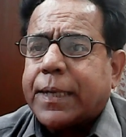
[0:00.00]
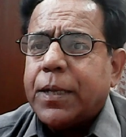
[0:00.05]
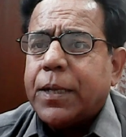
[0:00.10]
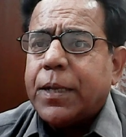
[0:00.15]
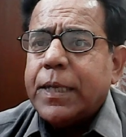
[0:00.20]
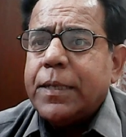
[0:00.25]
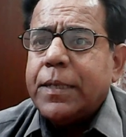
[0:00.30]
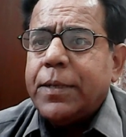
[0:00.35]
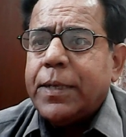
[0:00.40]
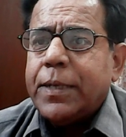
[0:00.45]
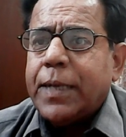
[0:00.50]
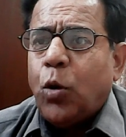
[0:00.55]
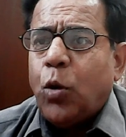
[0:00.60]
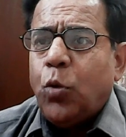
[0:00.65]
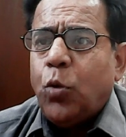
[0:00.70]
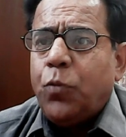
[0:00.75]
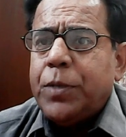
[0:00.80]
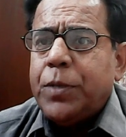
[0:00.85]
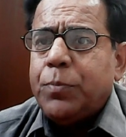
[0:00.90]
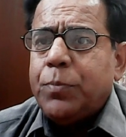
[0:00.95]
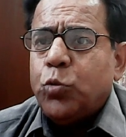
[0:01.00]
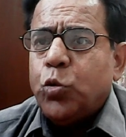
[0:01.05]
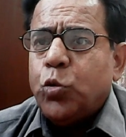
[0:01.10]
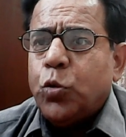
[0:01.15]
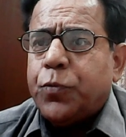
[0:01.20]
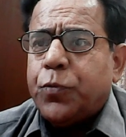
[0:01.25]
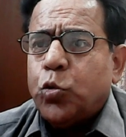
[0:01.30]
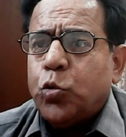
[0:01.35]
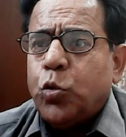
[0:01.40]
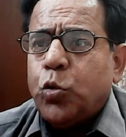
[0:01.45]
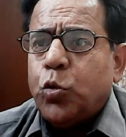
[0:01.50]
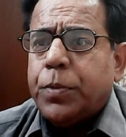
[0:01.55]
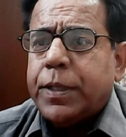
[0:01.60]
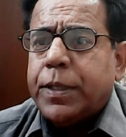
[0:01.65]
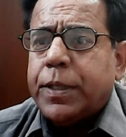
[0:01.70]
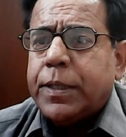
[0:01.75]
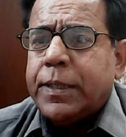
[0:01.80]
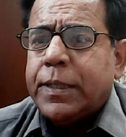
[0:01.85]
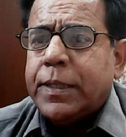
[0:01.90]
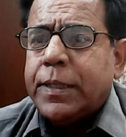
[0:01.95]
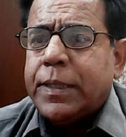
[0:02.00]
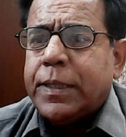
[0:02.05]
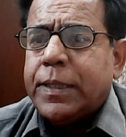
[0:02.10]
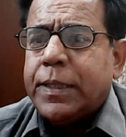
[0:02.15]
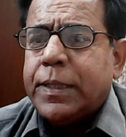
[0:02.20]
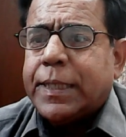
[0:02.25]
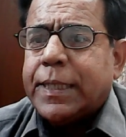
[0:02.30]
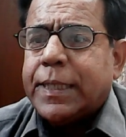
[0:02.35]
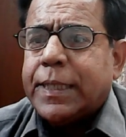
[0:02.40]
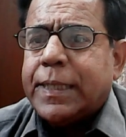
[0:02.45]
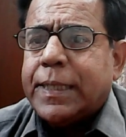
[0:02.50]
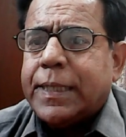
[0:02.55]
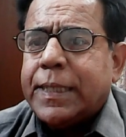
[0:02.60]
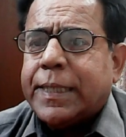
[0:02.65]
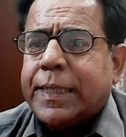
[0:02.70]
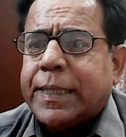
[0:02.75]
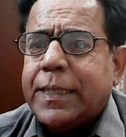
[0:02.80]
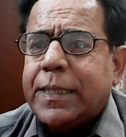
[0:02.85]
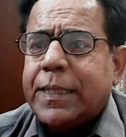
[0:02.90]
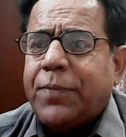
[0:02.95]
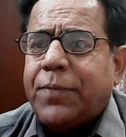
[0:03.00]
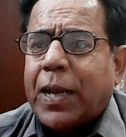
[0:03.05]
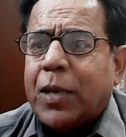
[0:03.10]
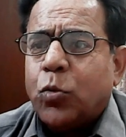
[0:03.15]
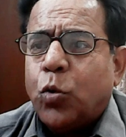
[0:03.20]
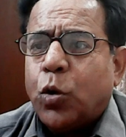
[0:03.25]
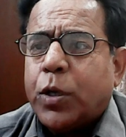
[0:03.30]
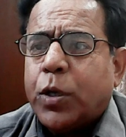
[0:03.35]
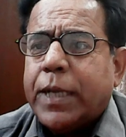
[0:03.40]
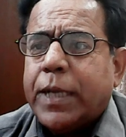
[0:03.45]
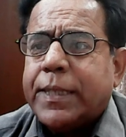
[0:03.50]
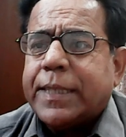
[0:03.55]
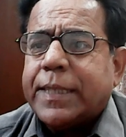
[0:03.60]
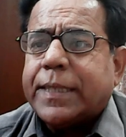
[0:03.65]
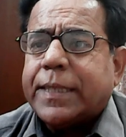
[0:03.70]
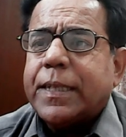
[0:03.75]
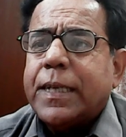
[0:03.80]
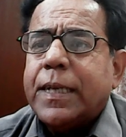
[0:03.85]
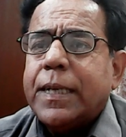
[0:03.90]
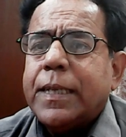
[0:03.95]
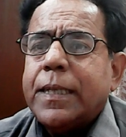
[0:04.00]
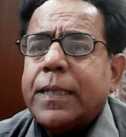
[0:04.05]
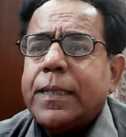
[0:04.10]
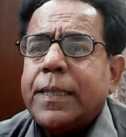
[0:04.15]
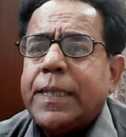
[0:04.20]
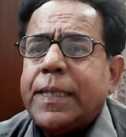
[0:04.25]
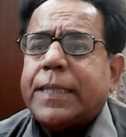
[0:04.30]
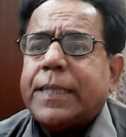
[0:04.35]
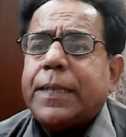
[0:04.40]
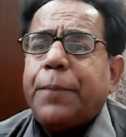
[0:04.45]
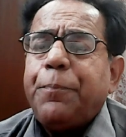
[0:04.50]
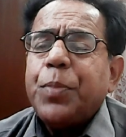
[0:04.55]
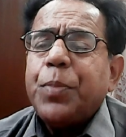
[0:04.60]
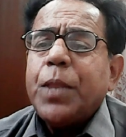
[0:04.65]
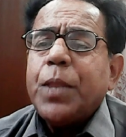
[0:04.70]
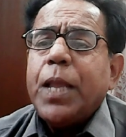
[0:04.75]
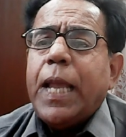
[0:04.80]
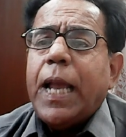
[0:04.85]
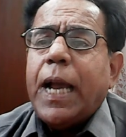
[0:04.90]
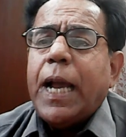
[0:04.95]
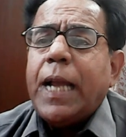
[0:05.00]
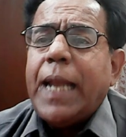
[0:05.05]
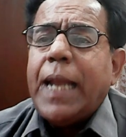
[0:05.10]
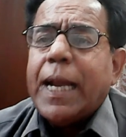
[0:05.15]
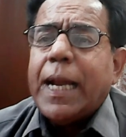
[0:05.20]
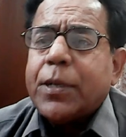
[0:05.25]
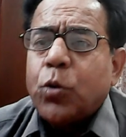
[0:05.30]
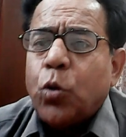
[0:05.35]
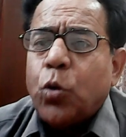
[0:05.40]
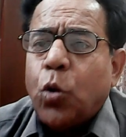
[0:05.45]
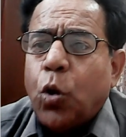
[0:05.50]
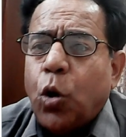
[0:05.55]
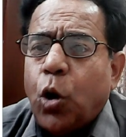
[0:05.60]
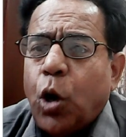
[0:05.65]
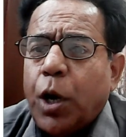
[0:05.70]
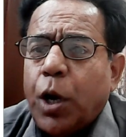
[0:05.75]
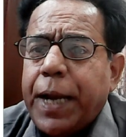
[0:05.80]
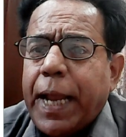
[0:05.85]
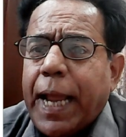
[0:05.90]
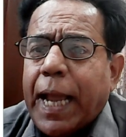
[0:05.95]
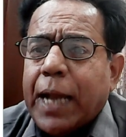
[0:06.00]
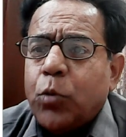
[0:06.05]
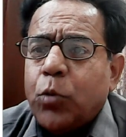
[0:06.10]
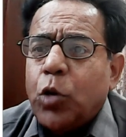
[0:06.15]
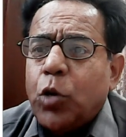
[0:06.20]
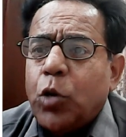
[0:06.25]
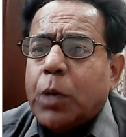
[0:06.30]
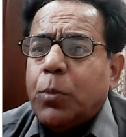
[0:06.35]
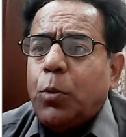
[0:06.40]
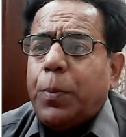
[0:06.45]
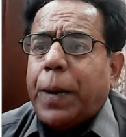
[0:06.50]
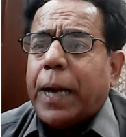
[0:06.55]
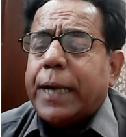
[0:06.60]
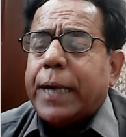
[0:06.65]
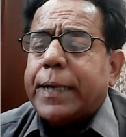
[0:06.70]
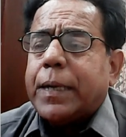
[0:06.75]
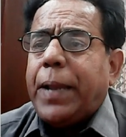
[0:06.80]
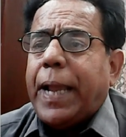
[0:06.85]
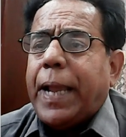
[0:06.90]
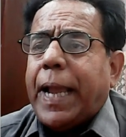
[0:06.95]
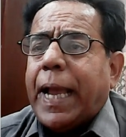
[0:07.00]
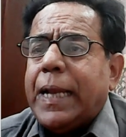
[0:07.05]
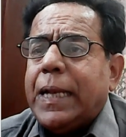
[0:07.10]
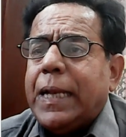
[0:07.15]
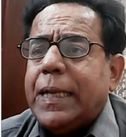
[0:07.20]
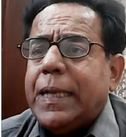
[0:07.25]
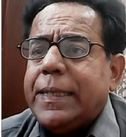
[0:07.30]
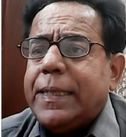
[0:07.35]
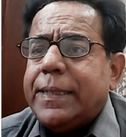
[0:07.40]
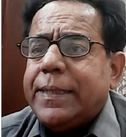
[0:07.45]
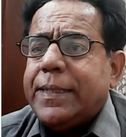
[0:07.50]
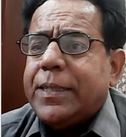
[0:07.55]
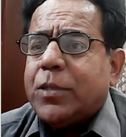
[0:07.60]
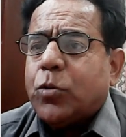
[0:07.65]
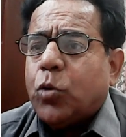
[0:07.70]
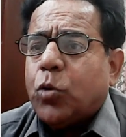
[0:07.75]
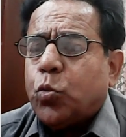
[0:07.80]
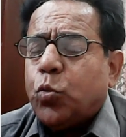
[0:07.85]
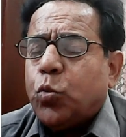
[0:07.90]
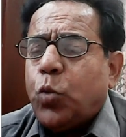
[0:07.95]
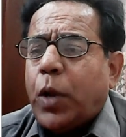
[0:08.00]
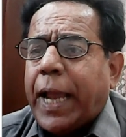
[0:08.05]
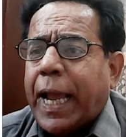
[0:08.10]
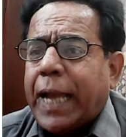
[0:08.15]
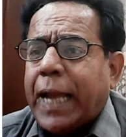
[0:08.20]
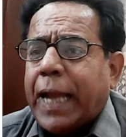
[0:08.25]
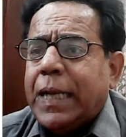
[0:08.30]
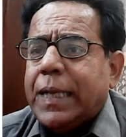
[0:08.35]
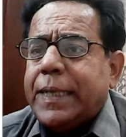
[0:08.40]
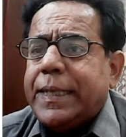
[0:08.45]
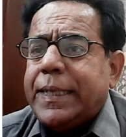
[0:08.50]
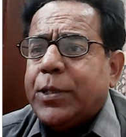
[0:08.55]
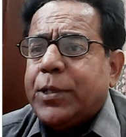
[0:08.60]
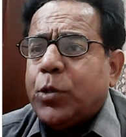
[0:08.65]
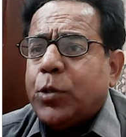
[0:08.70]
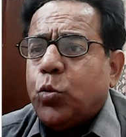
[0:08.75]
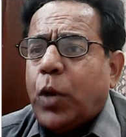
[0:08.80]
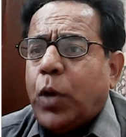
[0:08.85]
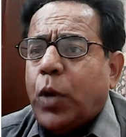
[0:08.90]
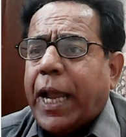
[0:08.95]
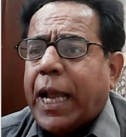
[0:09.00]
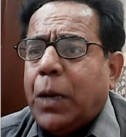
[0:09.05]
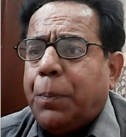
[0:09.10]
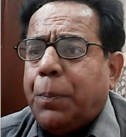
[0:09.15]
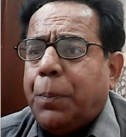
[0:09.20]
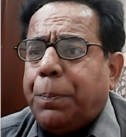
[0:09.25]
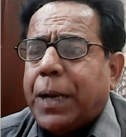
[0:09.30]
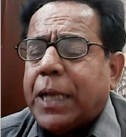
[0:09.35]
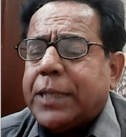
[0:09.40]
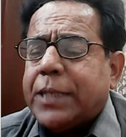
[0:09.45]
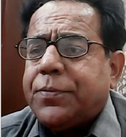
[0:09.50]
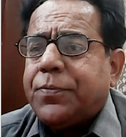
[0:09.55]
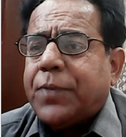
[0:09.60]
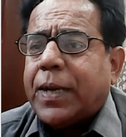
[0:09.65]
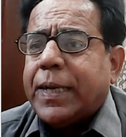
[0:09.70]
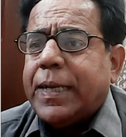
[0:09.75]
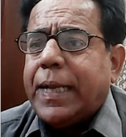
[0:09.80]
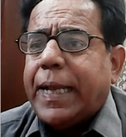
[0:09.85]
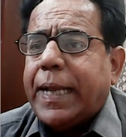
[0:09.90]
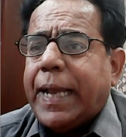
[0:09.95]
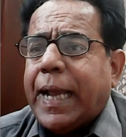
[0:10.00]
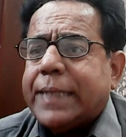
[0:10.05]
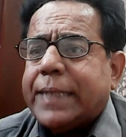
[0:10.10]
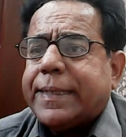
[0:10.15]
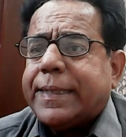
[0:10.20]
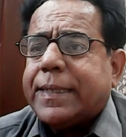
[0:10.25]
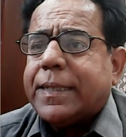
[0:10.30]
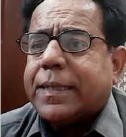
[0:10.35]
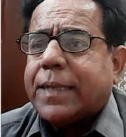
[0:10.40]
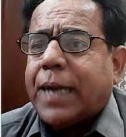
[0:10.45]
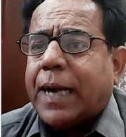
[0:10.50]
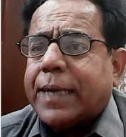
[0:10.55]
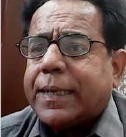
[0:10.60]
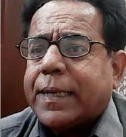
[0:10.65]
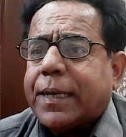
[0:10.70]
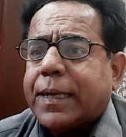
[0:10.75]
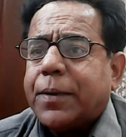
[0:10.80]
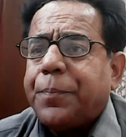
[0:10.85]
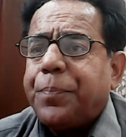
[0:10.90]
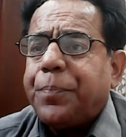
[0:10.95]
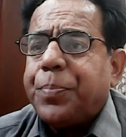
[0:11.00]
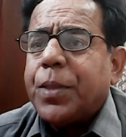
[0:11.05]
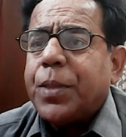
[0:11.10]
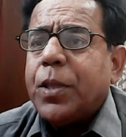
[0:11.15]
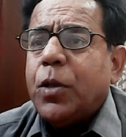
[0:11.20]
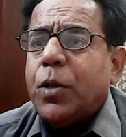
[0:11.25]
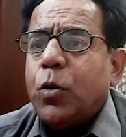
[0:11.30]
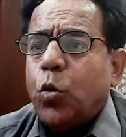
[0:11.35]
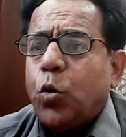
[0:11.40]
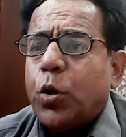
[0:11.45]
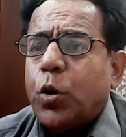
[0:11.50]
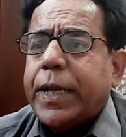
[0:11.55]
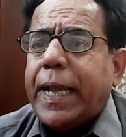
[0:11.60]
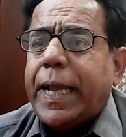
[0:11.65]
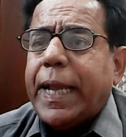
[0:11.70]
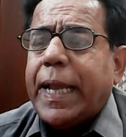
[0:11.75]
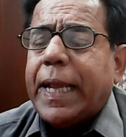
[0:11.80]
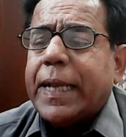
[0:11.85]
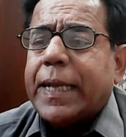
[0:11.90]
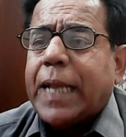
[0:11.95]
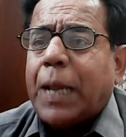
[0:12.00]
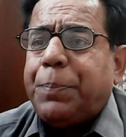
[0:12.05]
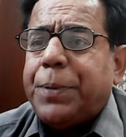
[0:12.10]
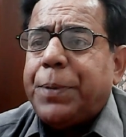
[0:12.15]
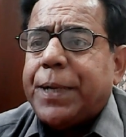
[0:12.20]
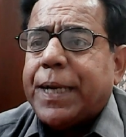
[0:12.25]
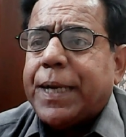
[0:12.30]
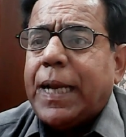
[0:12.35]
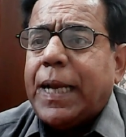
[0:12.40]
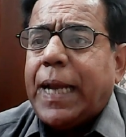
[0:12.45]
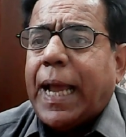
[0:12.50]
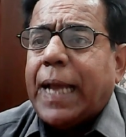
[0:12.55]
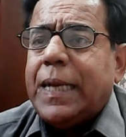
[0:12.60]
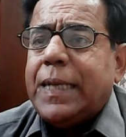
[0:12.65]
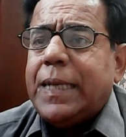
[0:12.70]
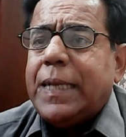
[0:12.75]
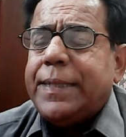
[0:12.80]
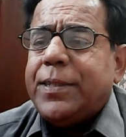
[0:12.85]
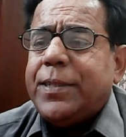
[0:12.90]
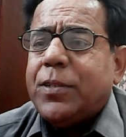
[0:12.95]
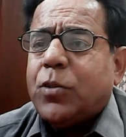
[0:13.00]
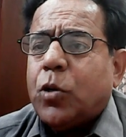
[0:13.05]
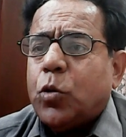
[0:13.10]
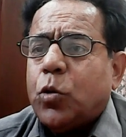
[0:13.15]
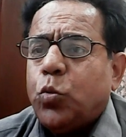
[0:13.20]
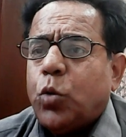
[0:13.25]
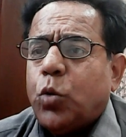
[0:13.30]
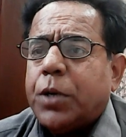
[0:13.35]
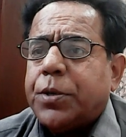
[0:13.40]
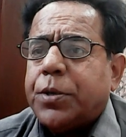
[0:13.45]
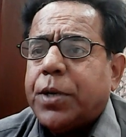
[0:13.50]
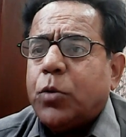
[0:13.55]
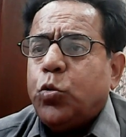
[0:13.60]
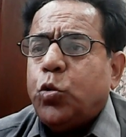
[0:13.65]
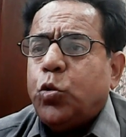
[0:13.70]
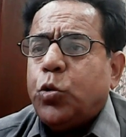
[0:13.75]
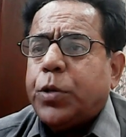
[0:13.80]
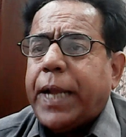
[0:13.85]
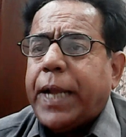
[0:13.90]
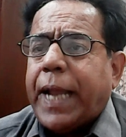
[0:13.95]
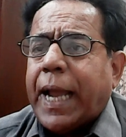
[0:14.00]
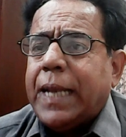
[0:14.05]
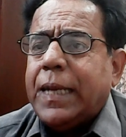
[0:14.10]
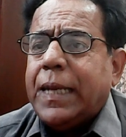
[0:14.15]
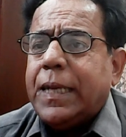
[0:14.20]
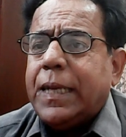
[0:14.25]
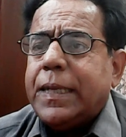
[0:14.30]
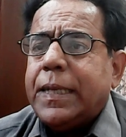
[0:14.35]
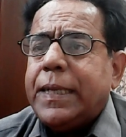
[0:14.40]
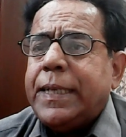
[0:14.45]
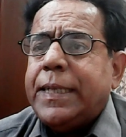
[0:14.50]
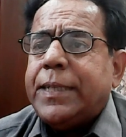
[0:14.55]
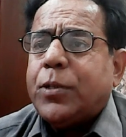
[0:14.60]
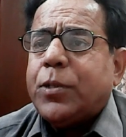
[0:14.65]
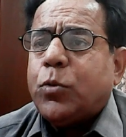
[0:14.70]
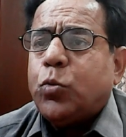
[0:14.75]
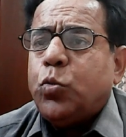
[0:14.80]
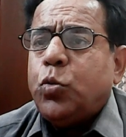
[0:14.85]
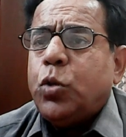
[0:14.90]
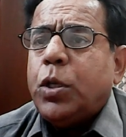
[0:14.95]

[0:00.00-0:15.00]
Now we move to this is the value. Okay, this electron angular momentum L is equal to L into L plus 1 H cut. Okay, capital L is equal to under root L into